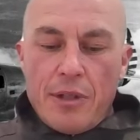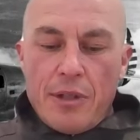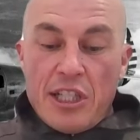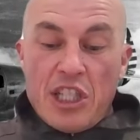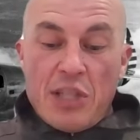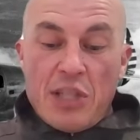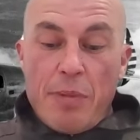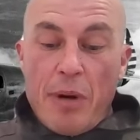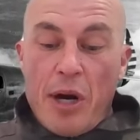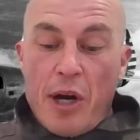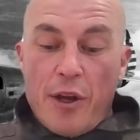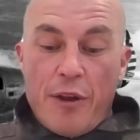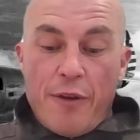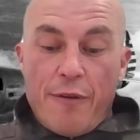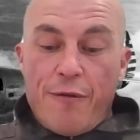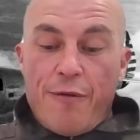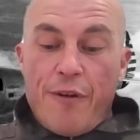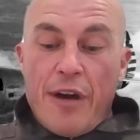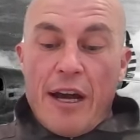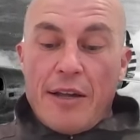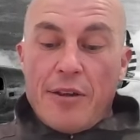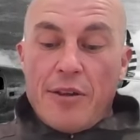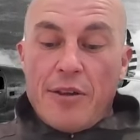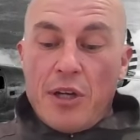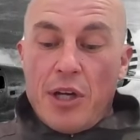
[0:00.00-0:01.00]
in spite of the
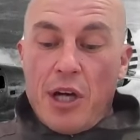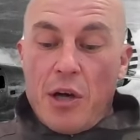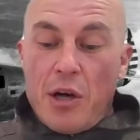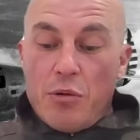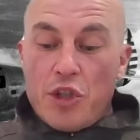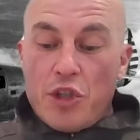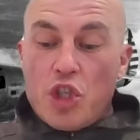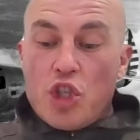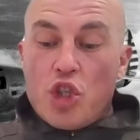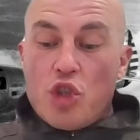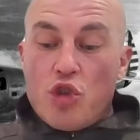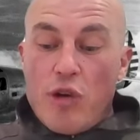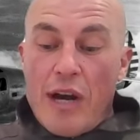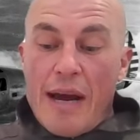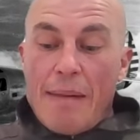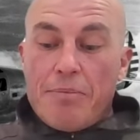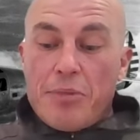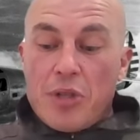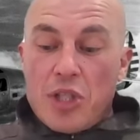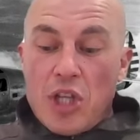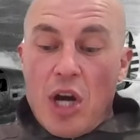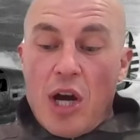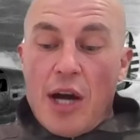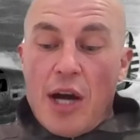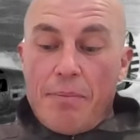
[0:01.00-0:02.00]
fact that I was
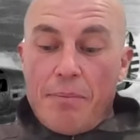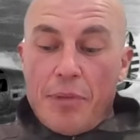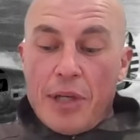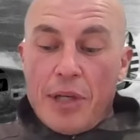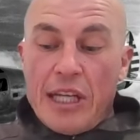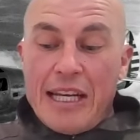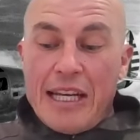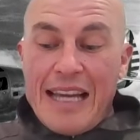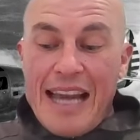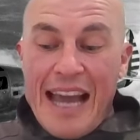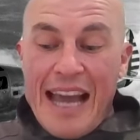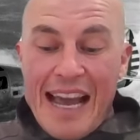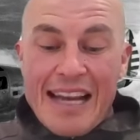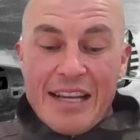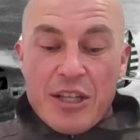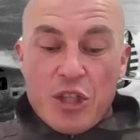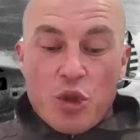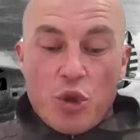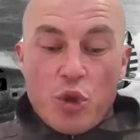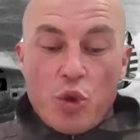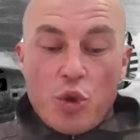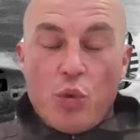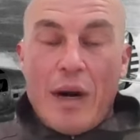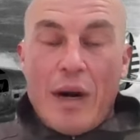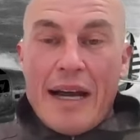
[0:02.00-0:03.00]
strapped tightly, as
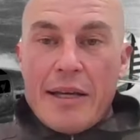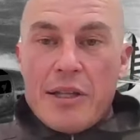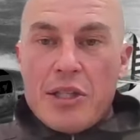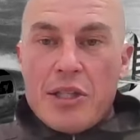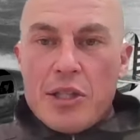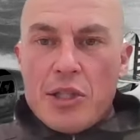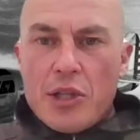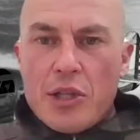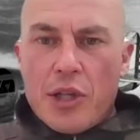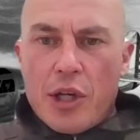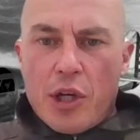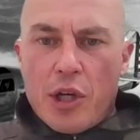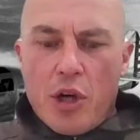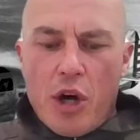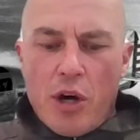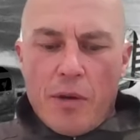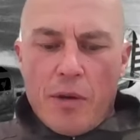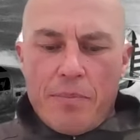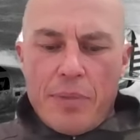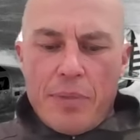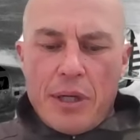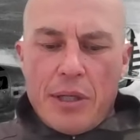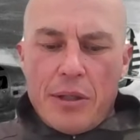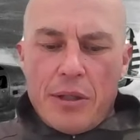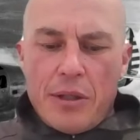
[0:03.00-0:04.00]
always, into the
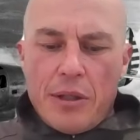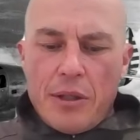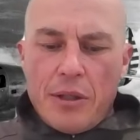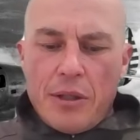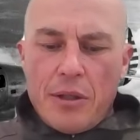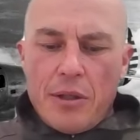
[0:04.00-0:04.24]
cockpit.